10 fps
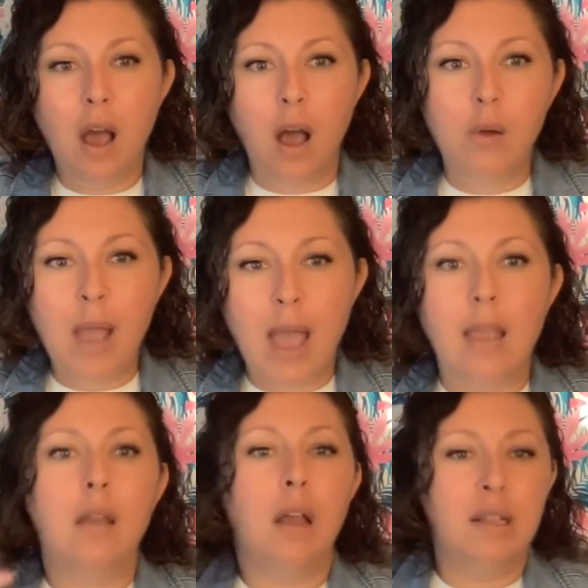okay,
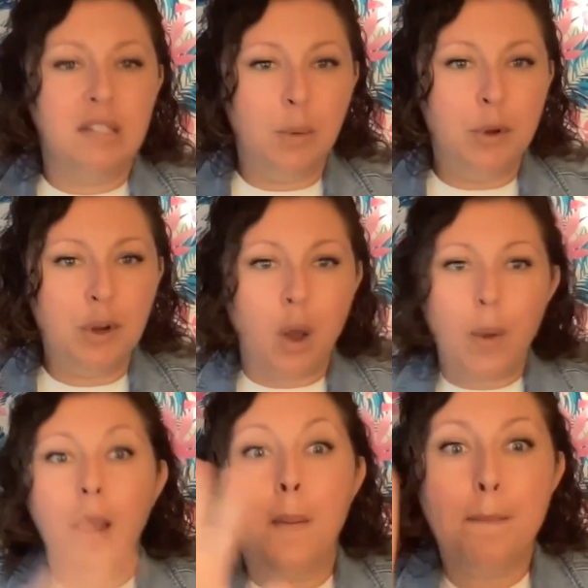I see where you're
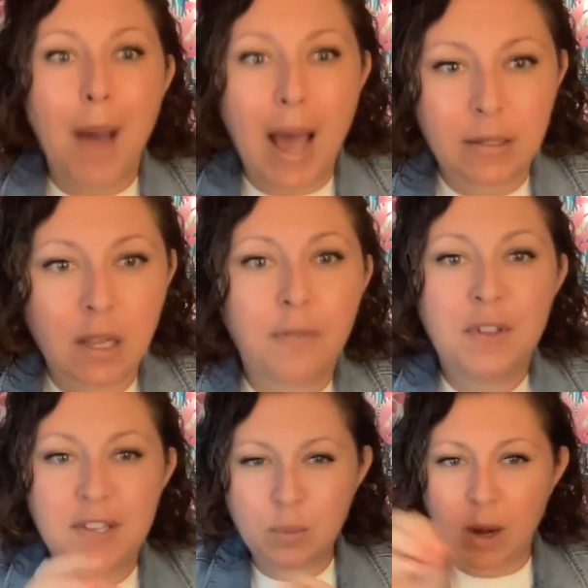going, but
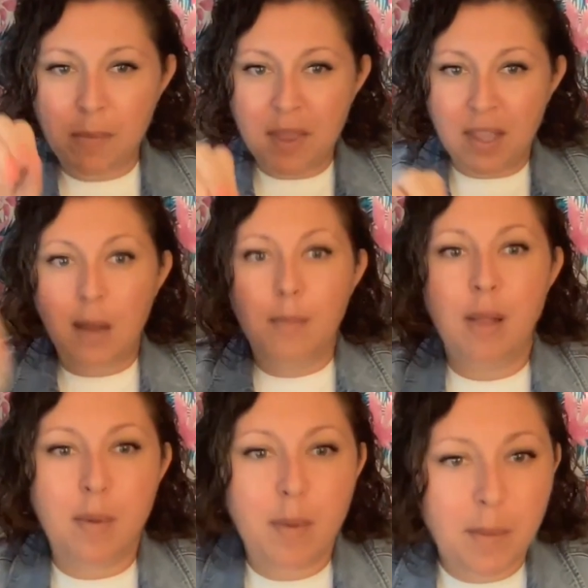this is what I'm thinking, blah,
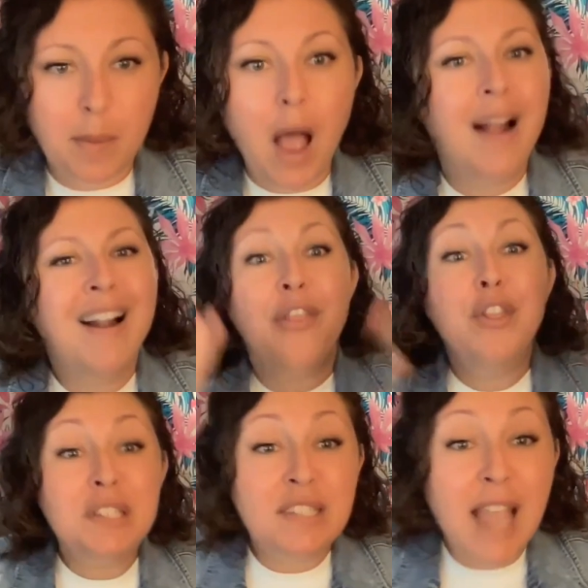blah, blah, blah, blah.
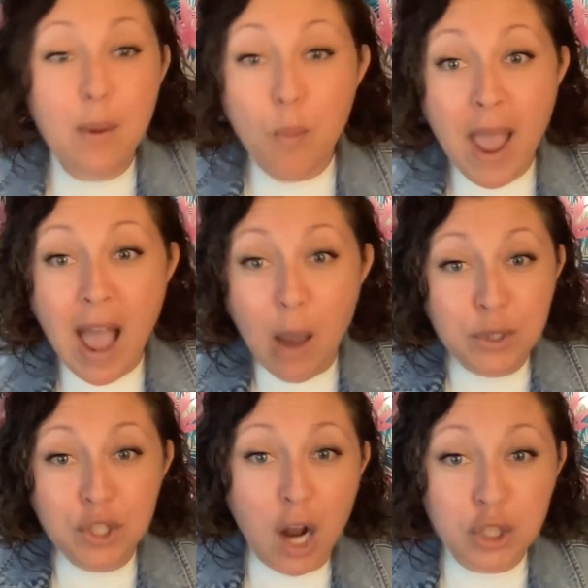the same way I would
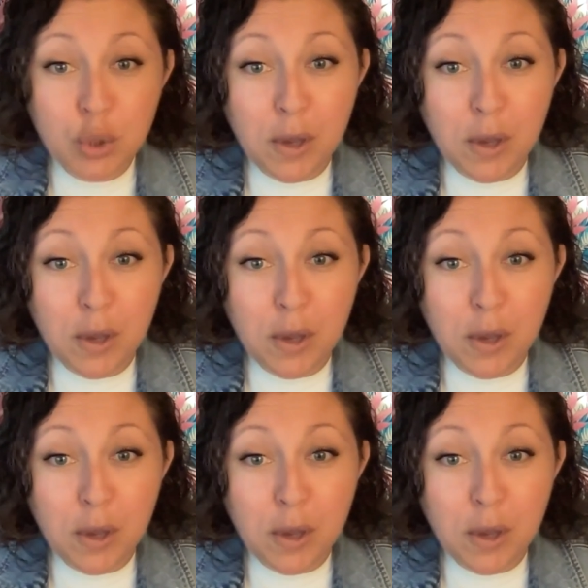talk to a